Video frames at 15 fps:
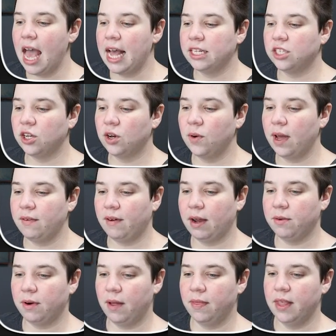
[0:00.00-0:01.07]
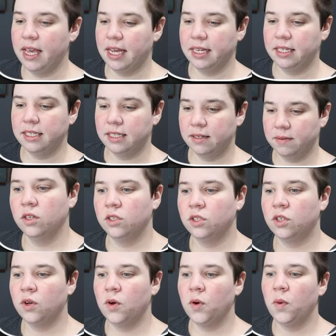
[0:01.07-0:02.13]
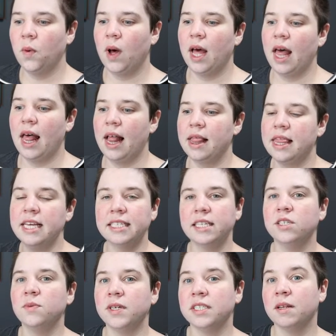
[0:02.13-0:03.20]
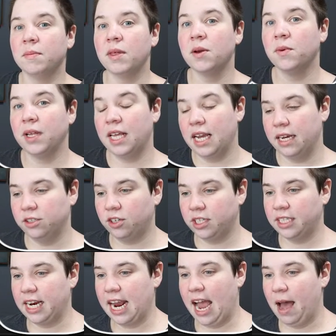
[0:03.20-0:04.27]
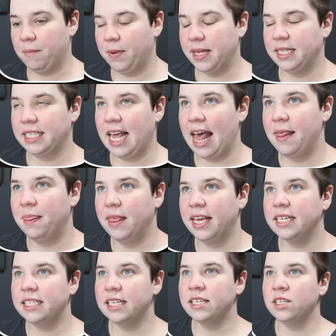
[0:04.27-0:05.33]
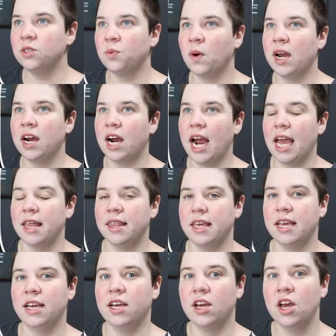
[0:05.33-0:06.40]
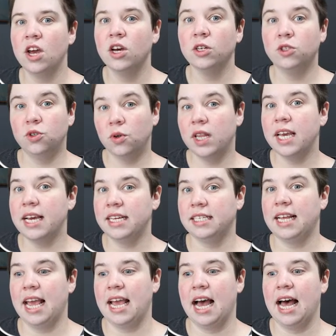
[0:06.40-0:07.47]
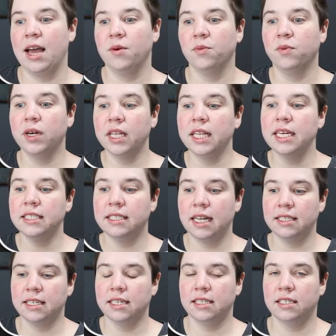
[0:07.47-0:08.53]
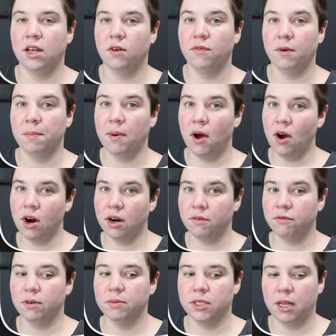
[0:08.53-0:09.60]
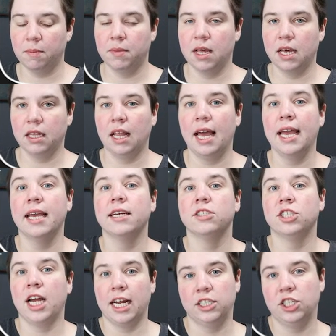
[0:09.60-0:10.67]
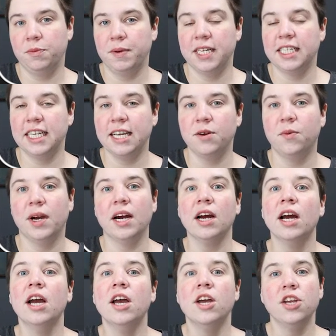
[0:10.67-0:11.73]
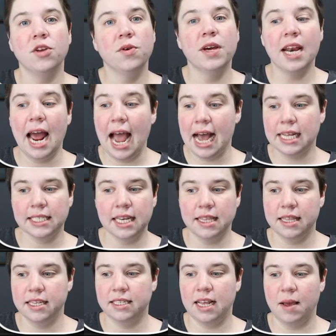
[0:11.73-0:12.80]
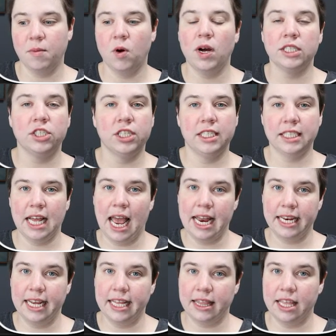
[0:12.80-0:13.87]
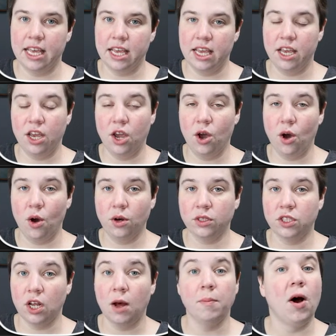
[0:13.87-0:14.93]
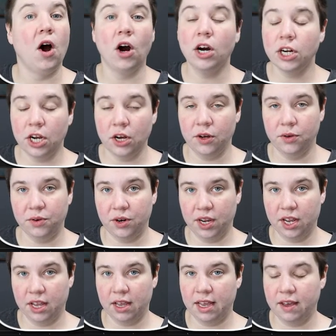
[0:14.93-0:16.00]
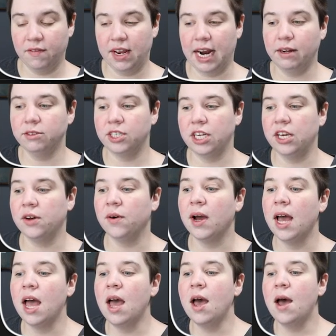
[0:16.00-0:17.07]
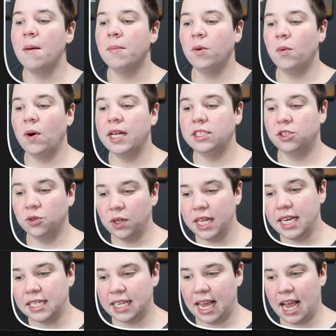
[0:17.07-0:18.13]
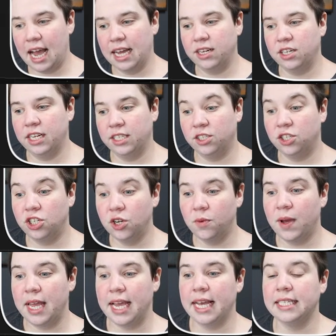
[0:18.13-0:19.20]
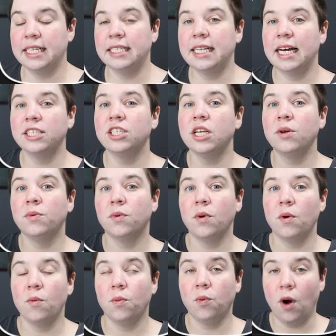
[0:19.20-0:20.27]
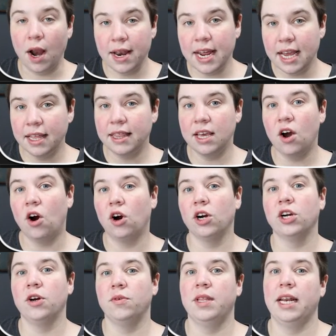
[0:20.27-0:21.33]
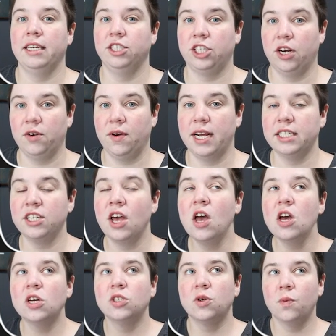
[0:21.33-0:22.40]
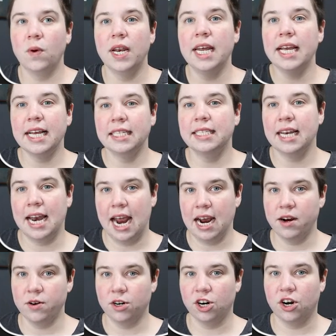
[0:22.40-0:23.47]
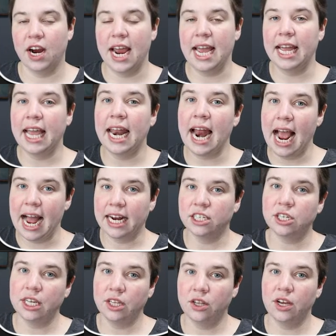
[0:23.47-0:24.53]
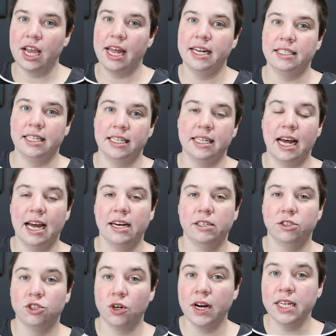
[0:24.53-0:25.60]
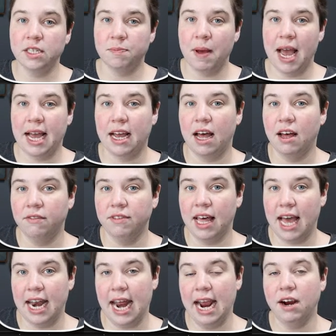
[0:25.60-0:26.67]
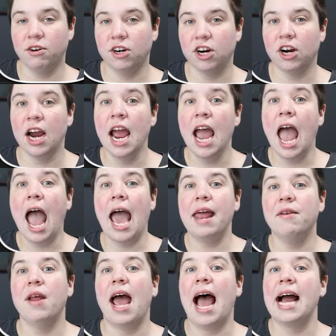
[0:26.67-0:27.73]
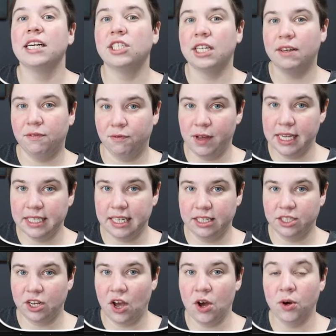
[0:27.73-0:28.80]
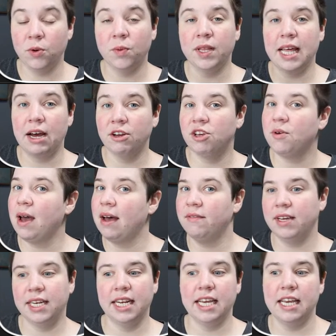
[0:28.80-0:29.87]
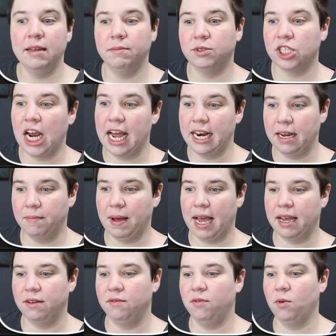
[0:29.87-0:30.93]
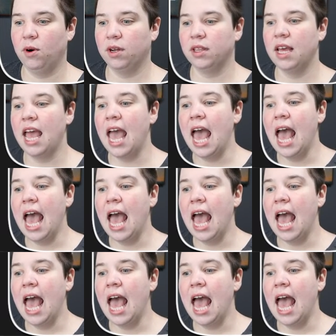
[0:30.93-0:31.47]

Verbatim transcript: And so if I run this, so this is where something really interesting happens. And this is where I think Julius AI really sets itself apart from something like ChatGPT, where you could ask it the same questions and get the some R code given out to you. But what Julius AI is doing is it's actually running the R code that it generates. So when it gets an error, it can actually look at its entire traceback of that error and actually fix its code without you having to keep chatting back and forth.